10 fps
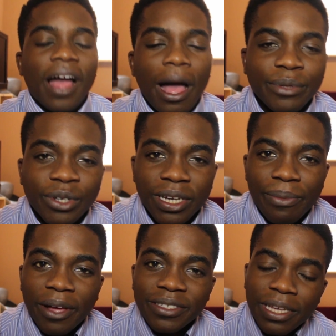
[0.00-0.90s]
I'm talking
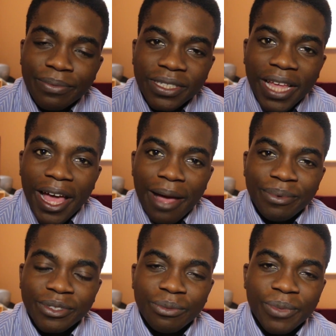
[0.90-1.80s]
about something that
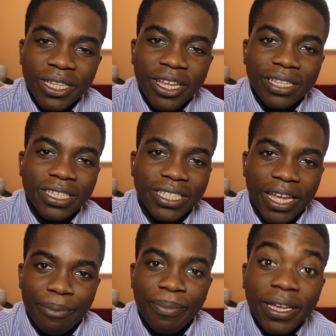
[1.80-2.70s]
happened to me the other
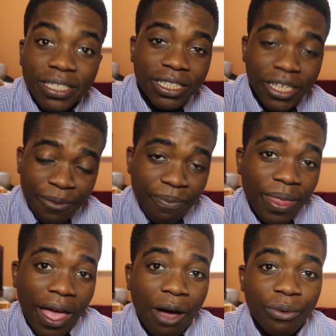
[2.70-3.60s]
day. Basically,
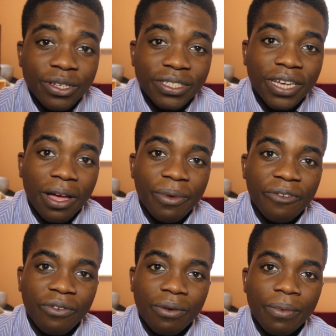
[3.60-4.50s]
I was
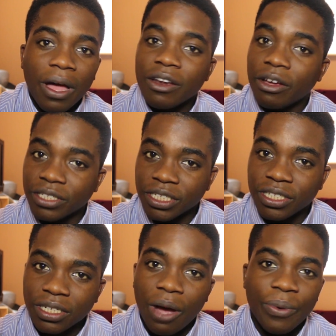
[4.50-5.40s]
coming from an
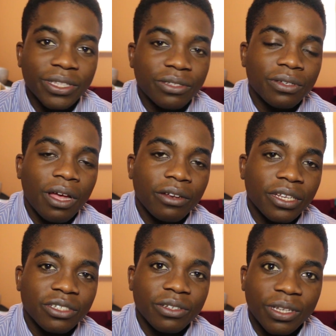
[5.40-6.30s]
audition. I went to the
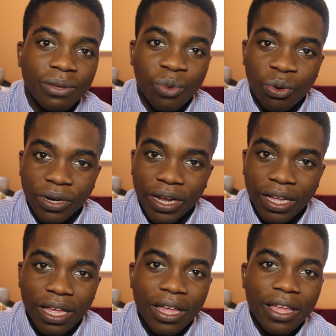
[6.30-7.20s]
audition in the
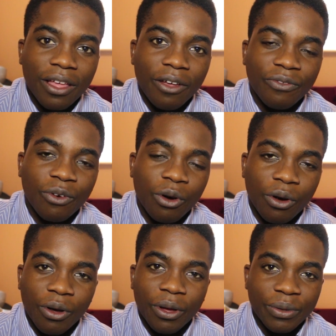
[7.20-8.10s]
morning
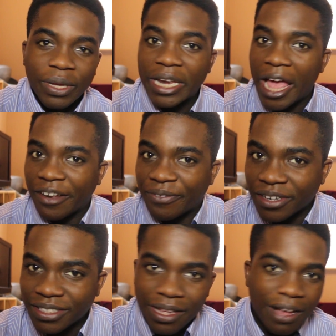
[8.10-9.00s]
for an
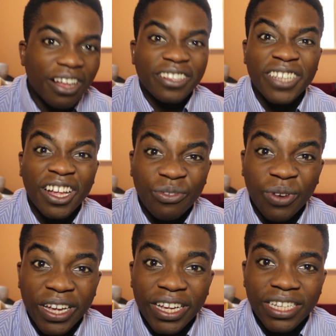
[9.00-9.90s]
advert. I can't tell you
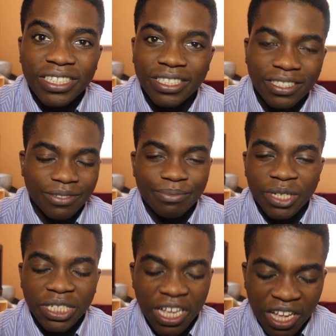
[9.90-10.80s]
what it is
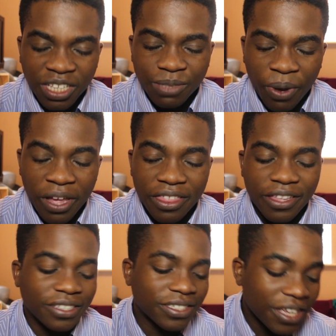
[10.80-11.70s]
because I can't spoil
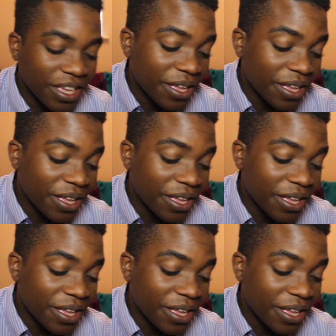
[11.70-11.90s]
things.